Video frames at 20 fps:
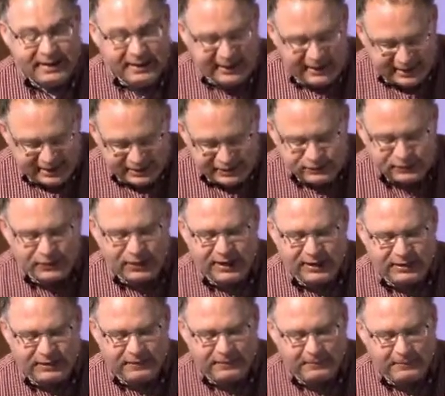is
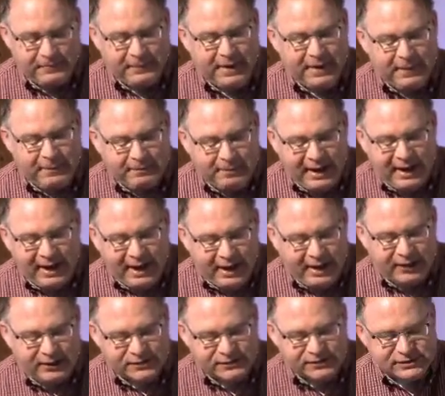written, 'My
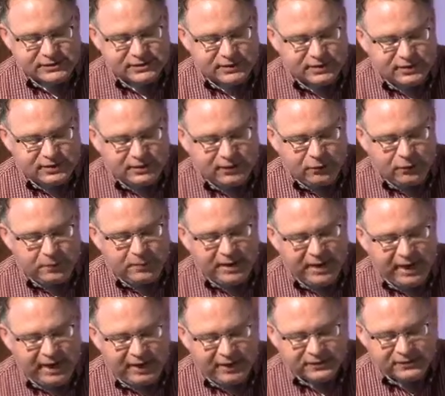house will be
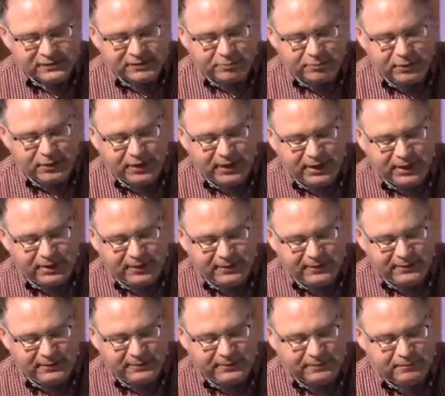a house of prayer,'
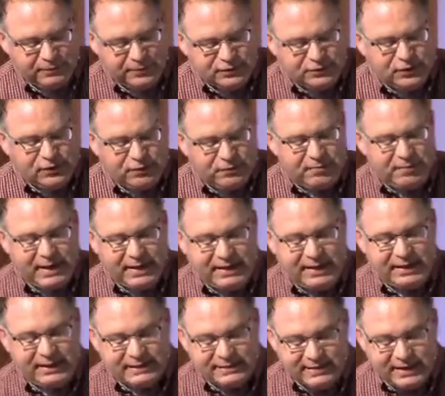but you have made
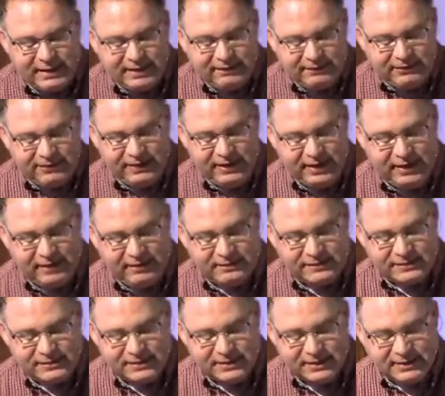it a den of
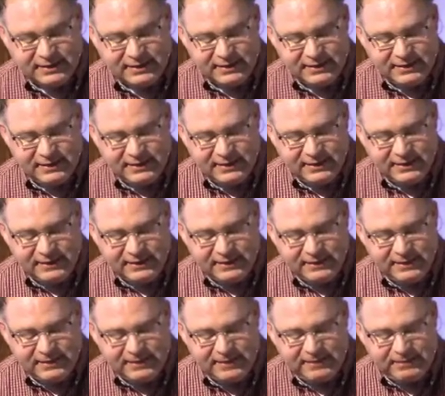thieves."
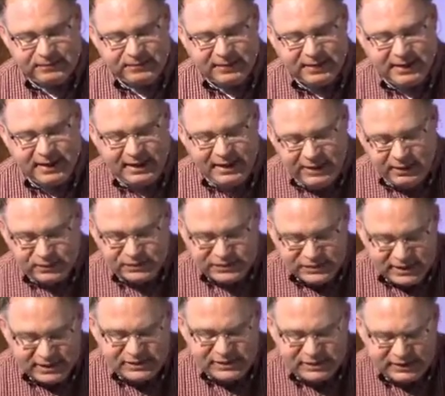And he was
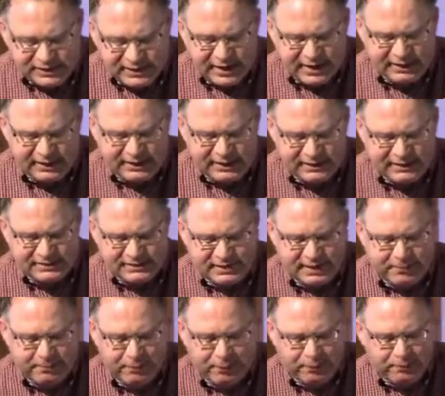teaching daily in the
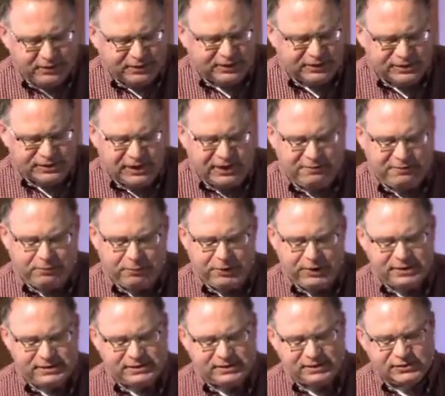temple, but the chief
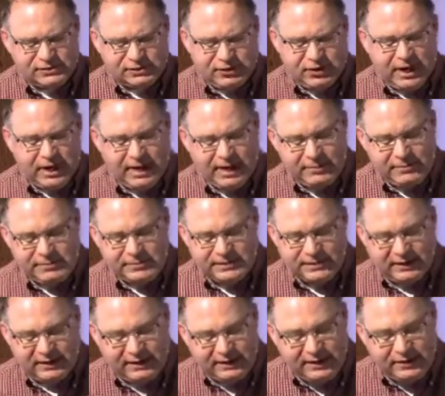priests and scribes and
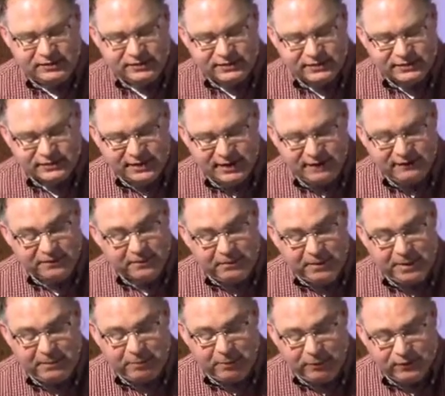the leaders of the
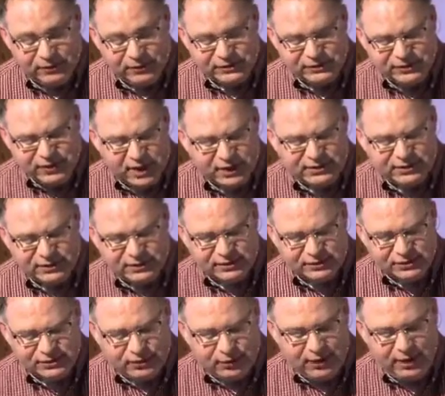people sought to
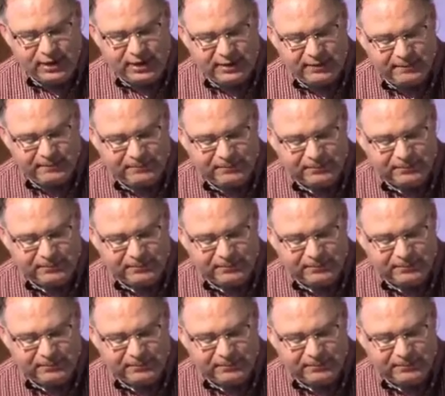destroy him,